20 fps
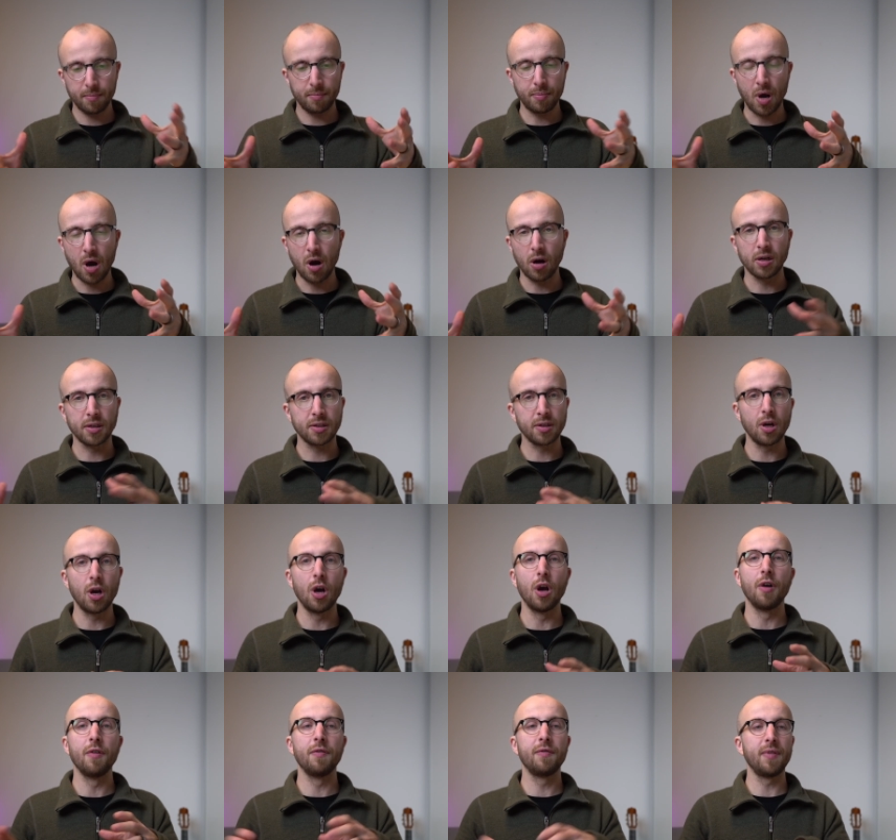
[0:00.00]
part
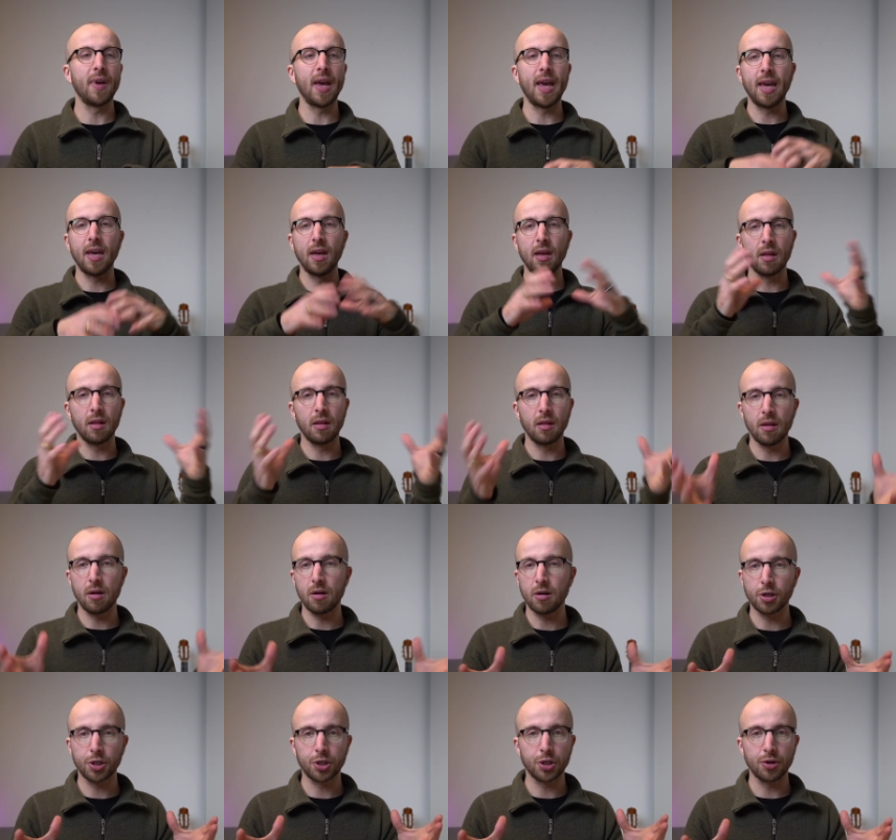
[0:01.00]
of a
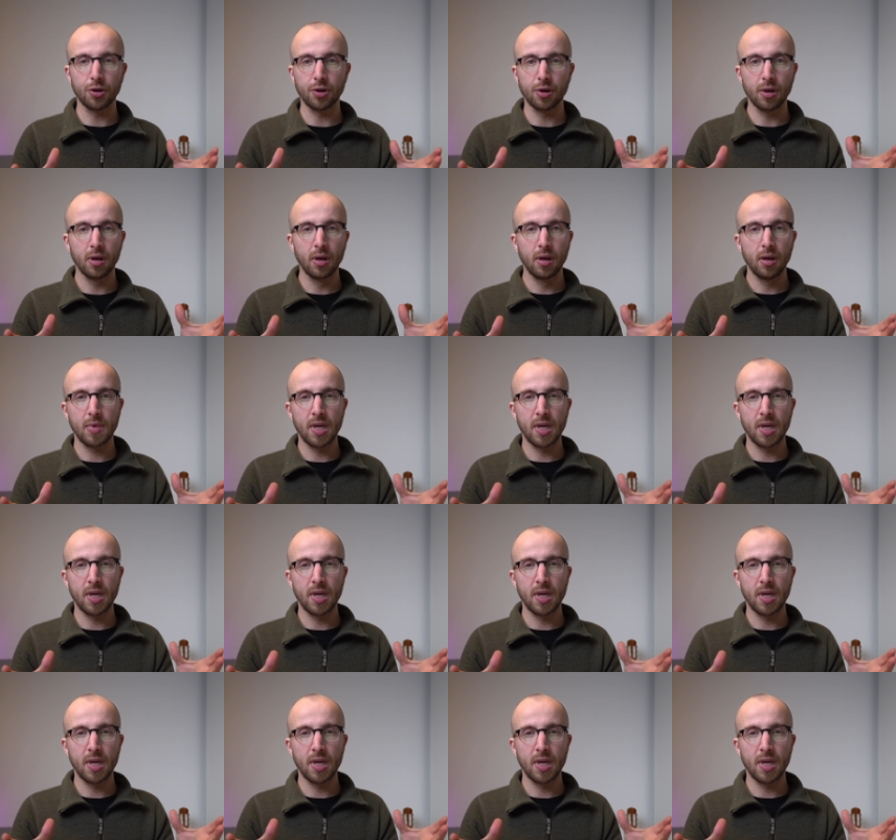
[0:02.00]
larger